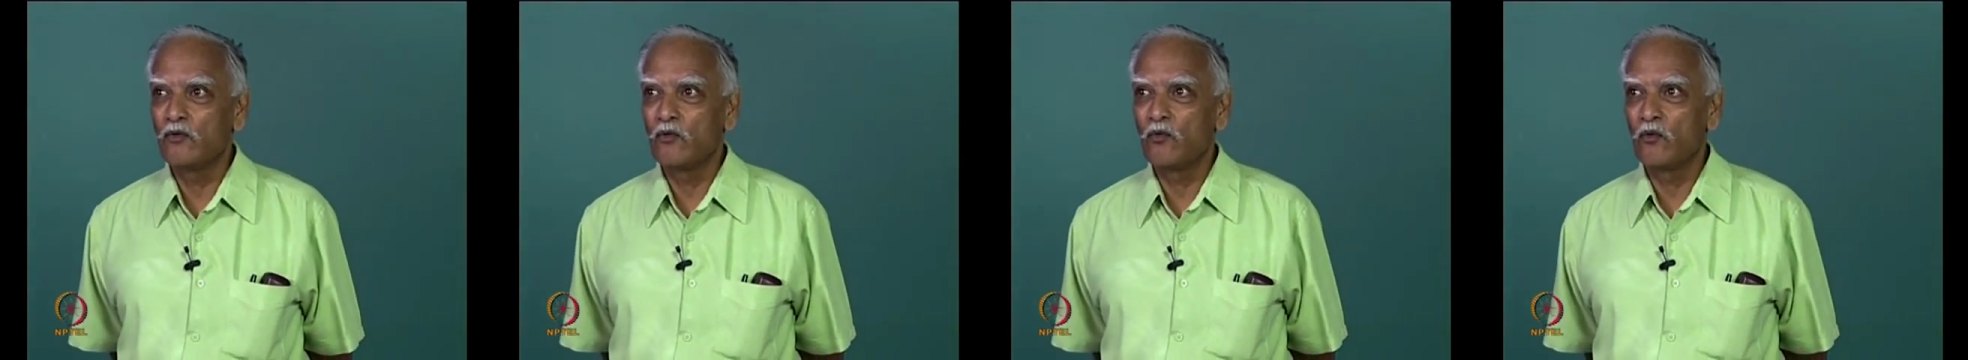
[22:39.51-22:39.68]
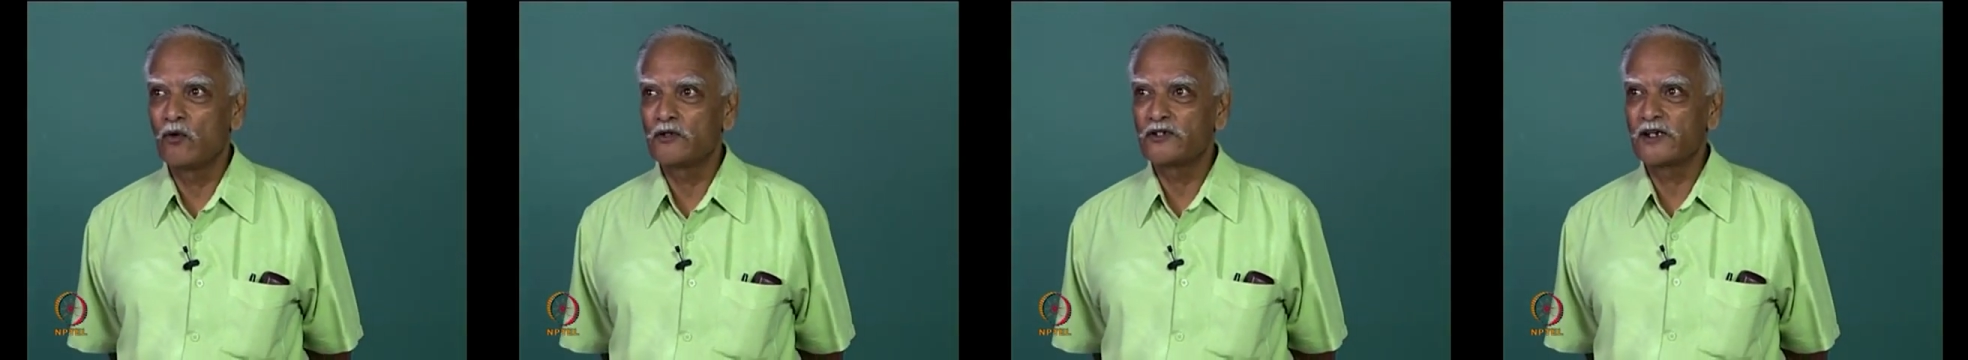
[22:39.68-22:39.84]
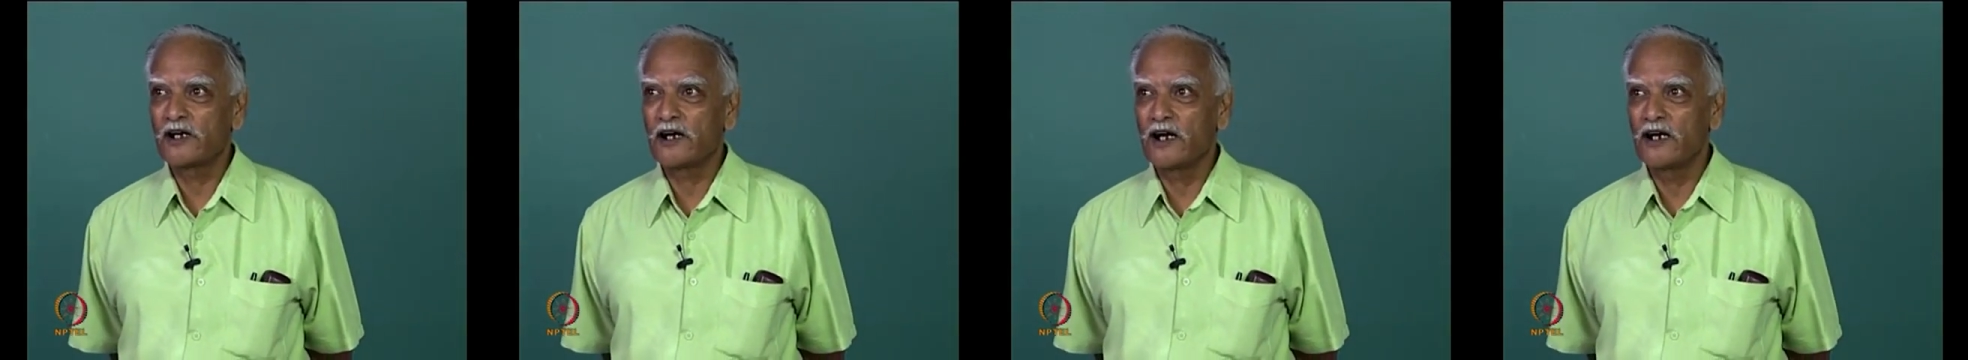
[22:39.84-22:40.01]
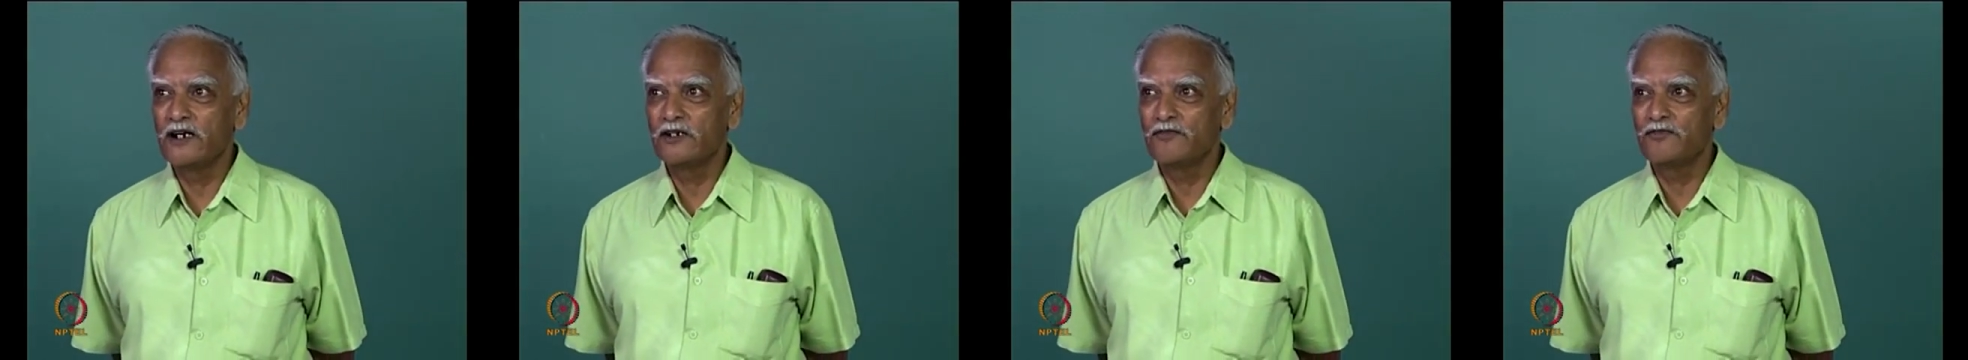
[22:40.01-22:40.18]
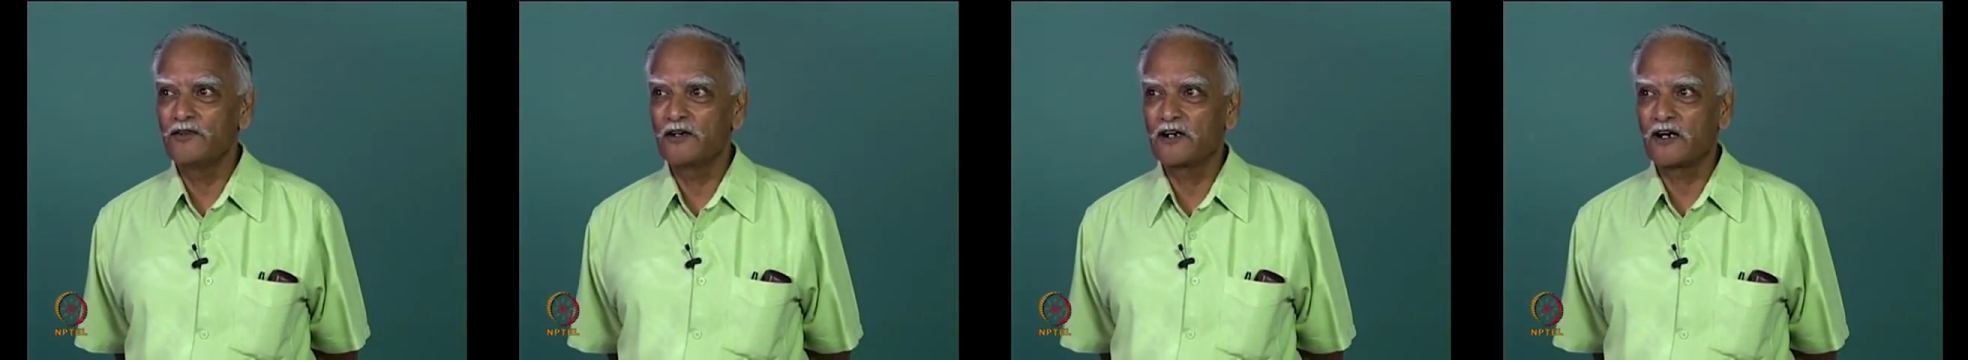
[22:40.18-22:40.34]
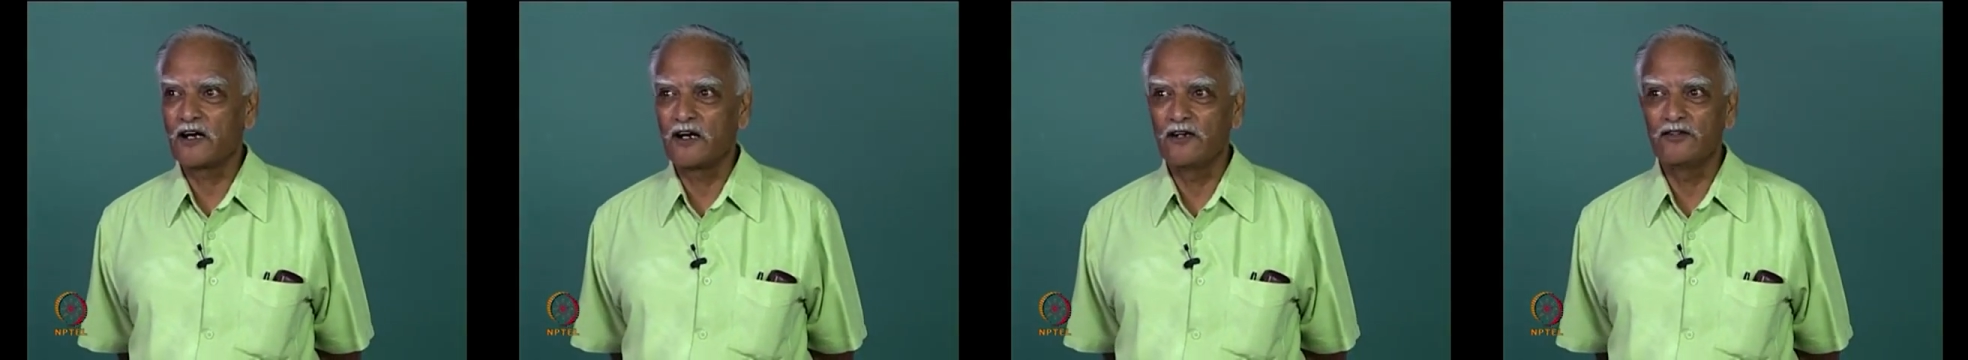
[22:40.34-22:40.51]
was a kind
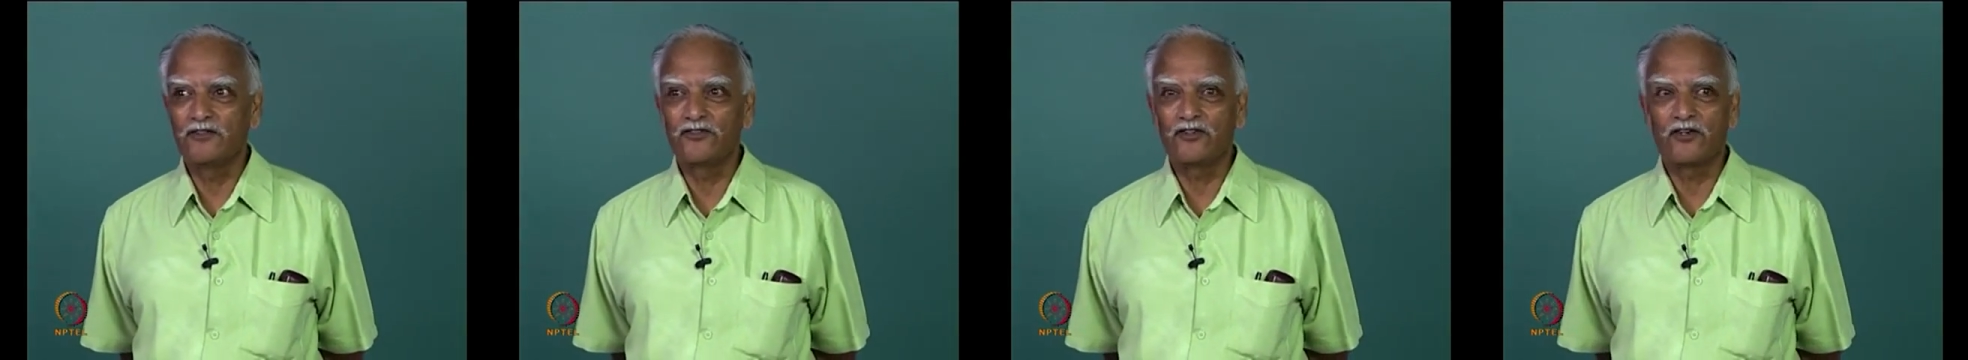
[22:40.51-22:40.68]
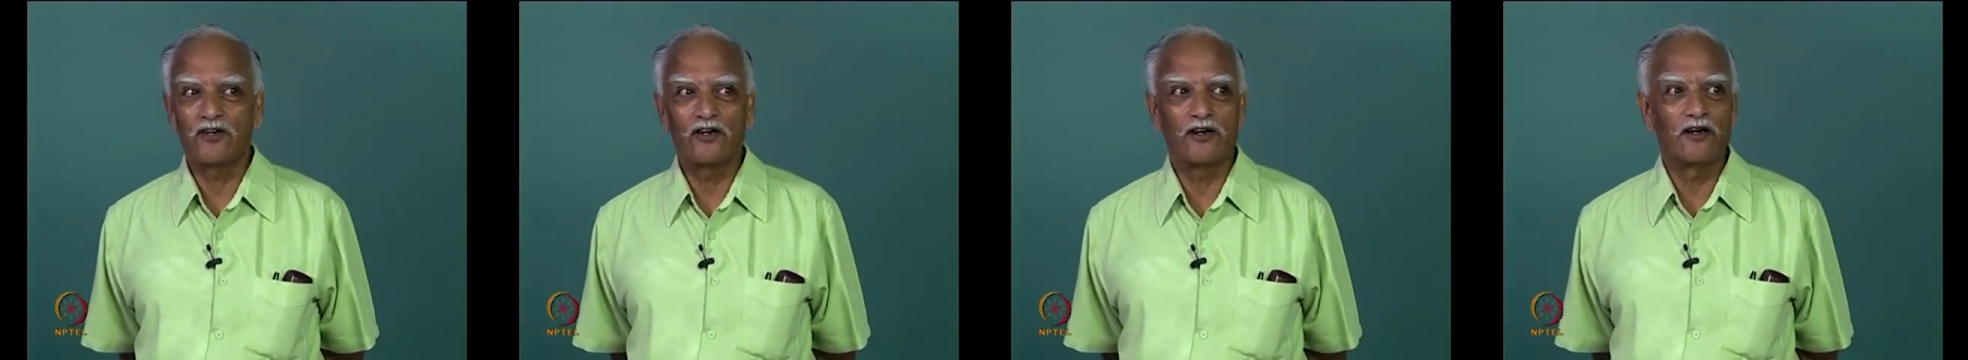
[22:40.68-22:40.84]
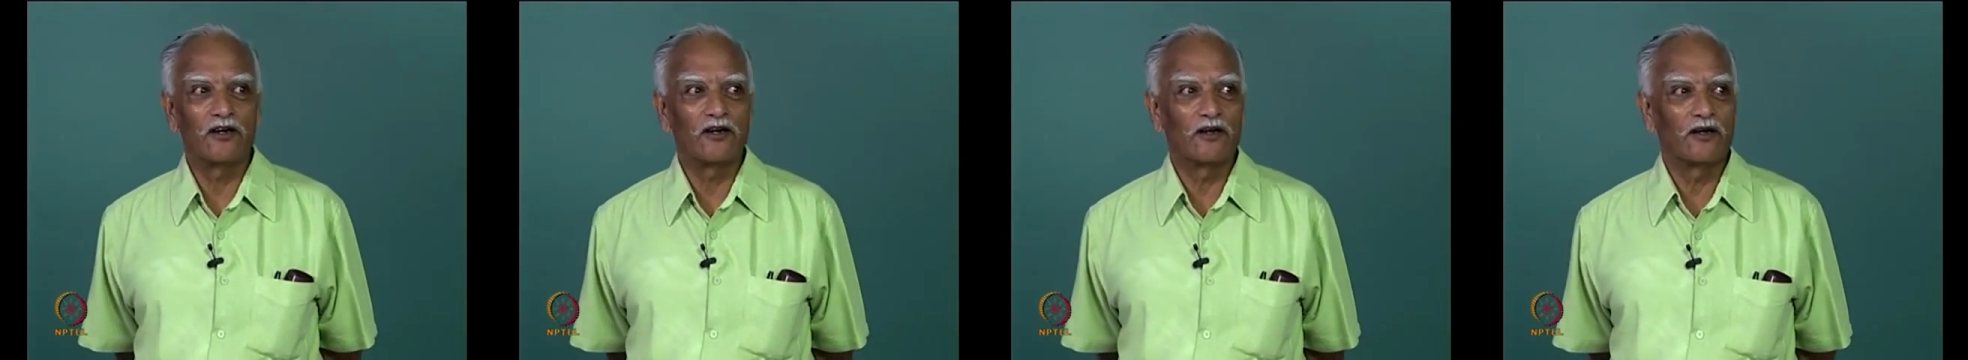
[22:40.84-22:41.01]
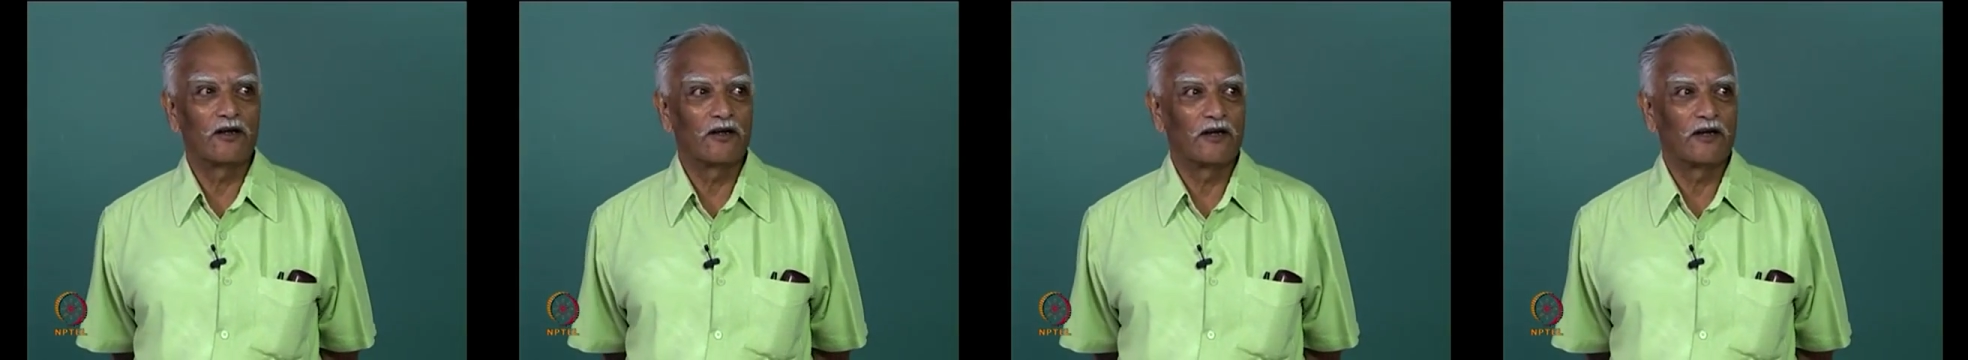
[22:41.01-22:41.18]
of a cultural